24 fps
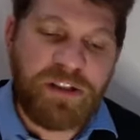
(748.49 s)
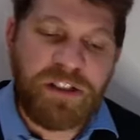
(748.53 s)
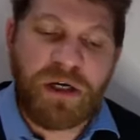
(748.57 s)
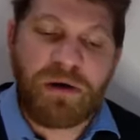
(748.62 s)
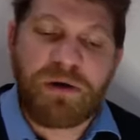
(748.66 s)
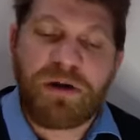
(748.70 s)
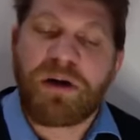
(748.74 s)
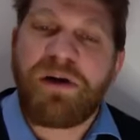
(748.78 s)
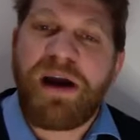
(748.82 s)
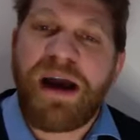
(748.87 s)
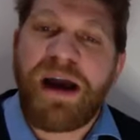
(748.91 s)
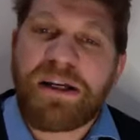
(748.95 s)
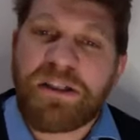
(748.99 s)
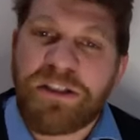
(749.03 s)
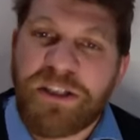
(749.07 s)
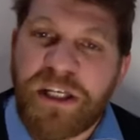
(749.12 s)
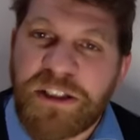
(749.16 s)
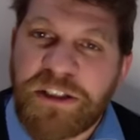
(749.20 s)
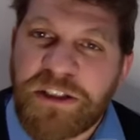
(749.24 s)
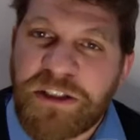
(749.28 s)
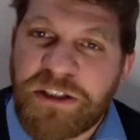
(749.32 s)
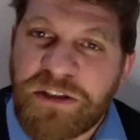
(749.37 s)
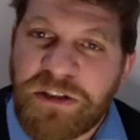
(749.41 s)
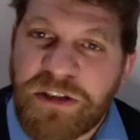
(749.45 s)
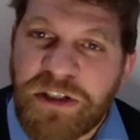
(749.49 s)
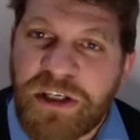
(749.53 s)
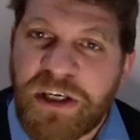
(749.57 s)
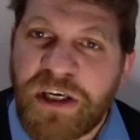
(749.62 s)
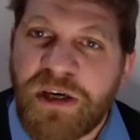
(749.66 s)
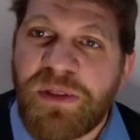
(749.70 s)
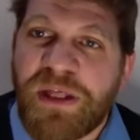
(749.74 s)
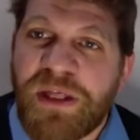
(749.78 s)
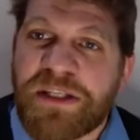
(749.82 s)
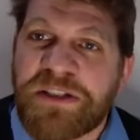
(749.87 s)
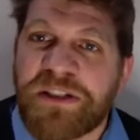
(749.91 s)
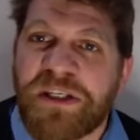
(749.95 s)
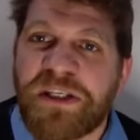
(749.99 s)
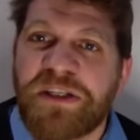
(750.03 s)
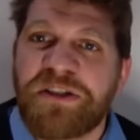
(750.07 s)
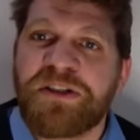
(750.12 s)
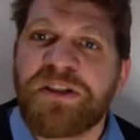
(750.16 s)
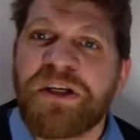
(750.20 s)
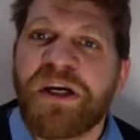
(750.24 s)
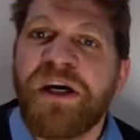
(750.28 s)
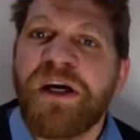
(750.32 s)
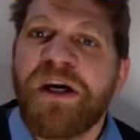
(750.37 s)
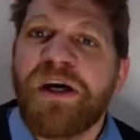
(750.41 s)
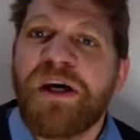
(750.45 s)
So congratulations to you. This
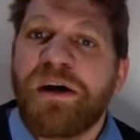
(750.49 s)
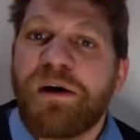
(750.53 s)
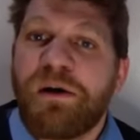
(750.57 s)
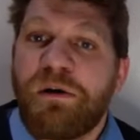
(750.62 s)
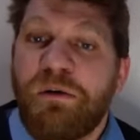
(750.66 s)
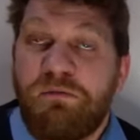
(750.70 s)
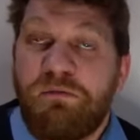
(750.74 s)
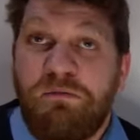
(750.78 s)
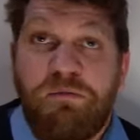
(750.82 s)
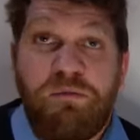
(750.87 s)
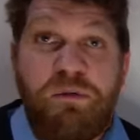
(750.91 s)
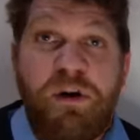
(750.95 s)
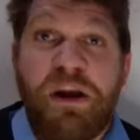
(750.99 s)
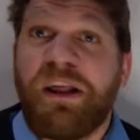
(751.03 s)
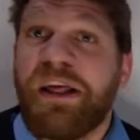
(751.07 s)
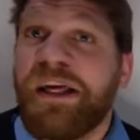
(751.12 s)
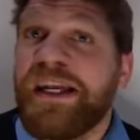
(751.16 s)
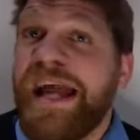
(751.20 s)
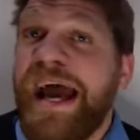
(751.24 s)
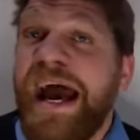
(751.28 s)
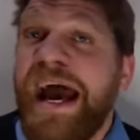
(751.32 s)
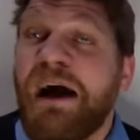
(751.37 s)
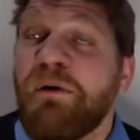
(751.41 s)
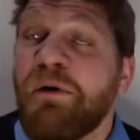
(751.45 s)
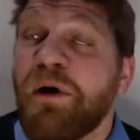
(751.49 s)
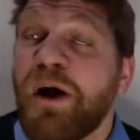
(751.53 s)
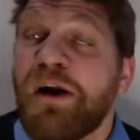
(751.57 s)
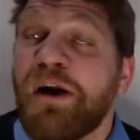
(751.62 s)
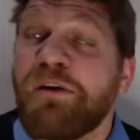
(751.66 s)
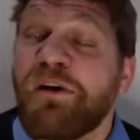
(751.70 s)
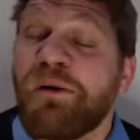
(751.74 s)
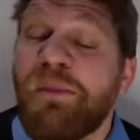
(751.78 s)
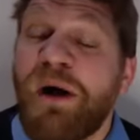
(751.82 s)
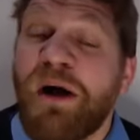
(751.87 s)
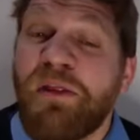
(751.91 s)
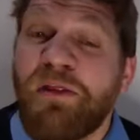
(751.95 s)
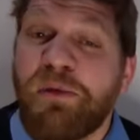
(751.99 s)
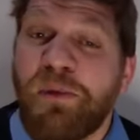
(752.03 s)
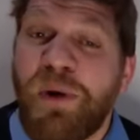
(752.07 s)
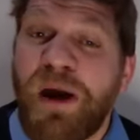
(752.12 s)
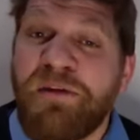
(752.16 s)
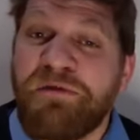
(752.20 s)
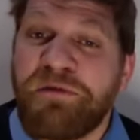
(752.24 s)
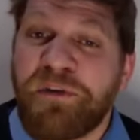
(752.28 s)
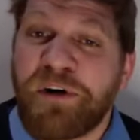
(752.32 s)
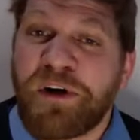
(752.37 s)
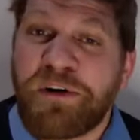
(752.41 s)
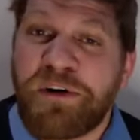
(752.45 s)
is really, now we're under a month
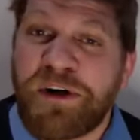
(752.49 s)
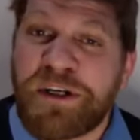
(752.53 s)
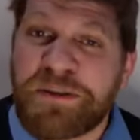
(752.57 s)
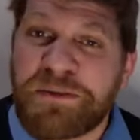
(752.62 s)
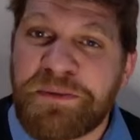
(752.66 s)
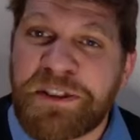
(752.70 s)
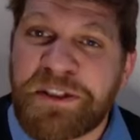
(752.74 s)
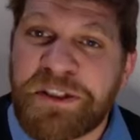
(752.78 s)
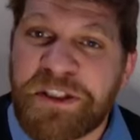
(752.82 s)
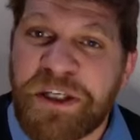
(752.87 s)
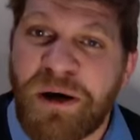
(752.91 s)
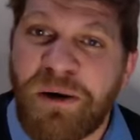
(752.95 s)
away for Christmas.